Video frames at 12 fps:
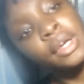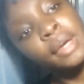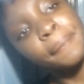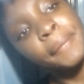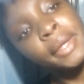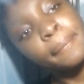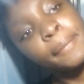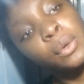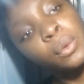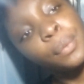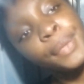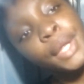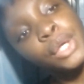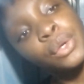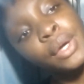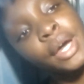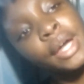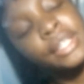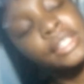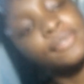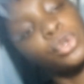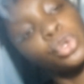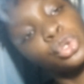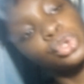Okay, people, thank you guys
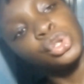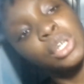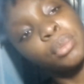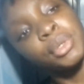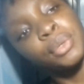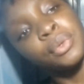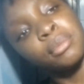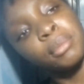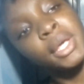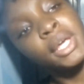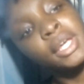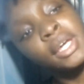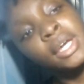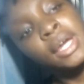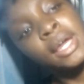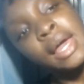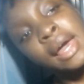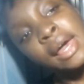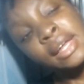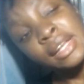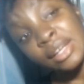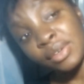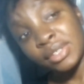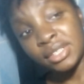for stopping with me.
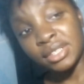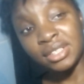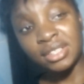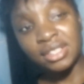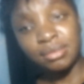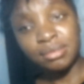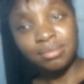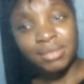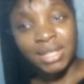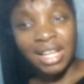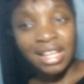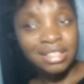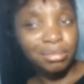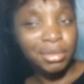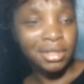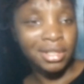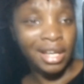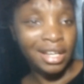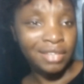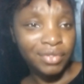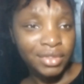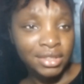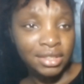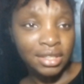That was last meal I have
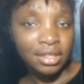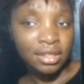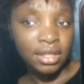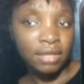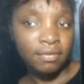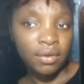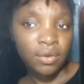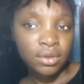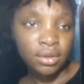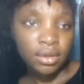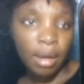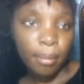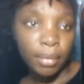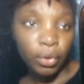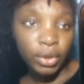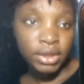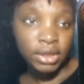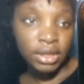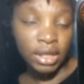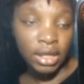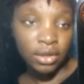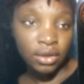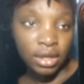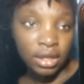of the day. If I was, I'm going to eat
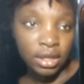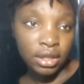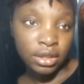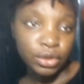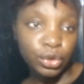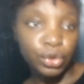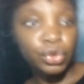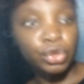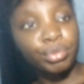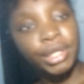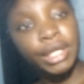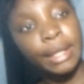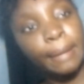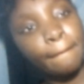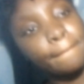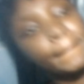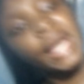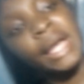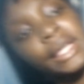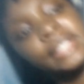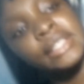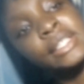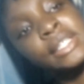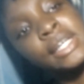any other thing, it's going to be my
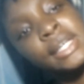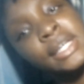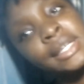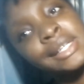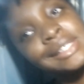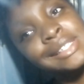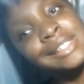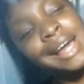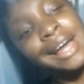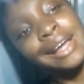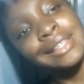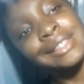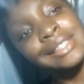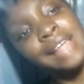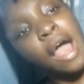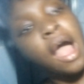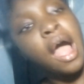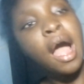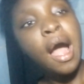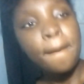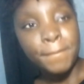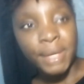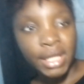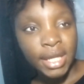snacks.
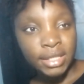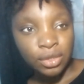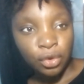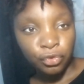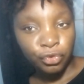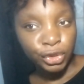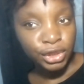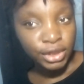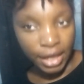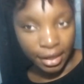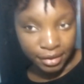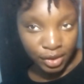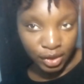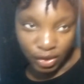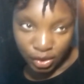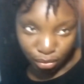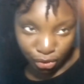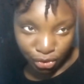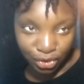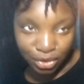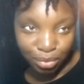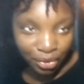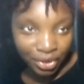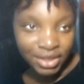But that's all for today. See you tomorrow.
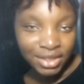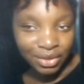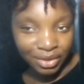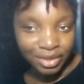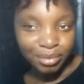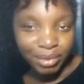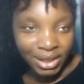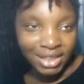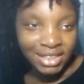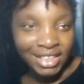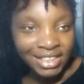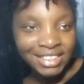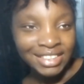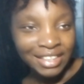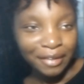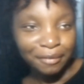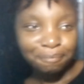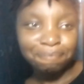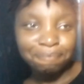Tomorrow is going to be an exciting day.